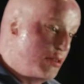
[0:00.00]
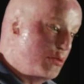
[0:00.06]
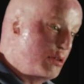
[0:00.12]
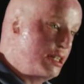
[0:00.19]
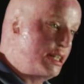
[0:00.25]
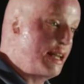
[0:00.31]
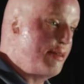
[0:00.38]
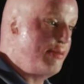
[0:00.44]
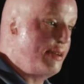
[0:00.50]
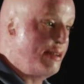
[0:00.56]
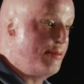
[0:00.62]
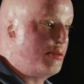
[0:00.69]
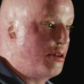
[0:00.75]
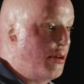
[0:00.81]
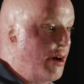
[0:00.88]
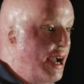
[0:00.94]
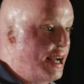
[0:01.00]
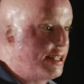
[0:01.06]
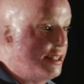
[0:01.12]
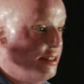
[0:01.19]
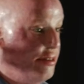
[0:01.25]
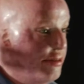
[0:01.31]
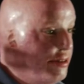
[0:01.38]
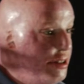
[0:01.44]
With that being
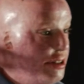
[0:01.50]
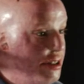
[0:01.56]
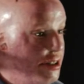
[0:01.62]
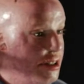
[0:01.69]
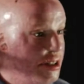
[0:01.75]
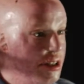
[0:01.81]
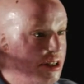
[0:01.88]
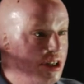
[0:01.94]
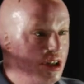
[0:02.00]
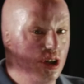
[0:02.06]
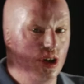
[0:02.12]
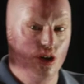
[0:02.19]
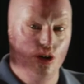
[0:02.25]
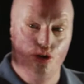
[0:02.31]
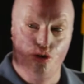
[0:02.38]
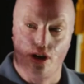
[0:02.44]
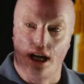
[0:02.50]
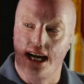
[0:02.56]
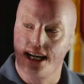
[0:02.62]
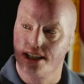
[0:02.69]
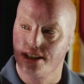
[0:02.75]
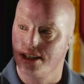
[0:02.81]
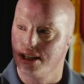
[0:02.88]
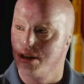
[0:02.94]
proactive, what I
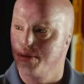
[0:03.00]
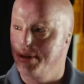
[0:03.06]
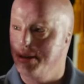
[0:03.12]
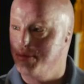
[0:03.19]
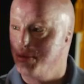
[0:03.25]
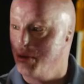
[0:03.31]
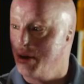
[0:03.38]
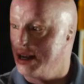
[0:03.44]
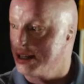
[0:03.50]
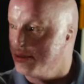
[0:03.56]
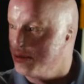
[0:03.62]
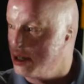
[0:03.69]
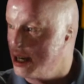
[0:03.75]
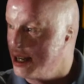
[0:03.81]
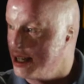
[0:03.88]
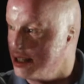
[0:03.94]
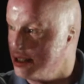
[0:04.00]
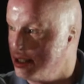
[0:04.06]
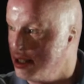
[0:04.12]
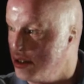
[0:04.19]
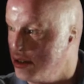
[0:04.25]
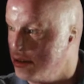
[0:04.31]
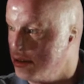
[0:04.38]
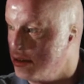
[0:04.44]
consider being proactive, what I
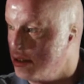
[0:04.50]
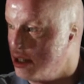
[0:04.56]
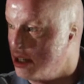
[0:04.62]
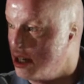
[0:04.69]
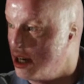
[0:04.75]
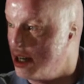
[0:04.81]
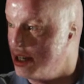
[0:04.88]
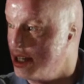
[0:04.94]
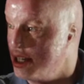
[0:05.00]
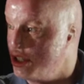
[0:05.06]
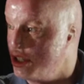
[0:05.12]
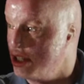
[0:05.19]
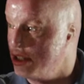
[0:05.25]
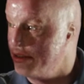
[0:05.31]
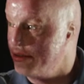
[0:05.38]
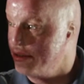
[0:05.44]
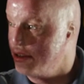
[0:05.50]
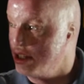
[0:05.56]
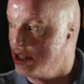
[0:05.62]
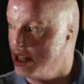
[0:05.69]
consider initiative,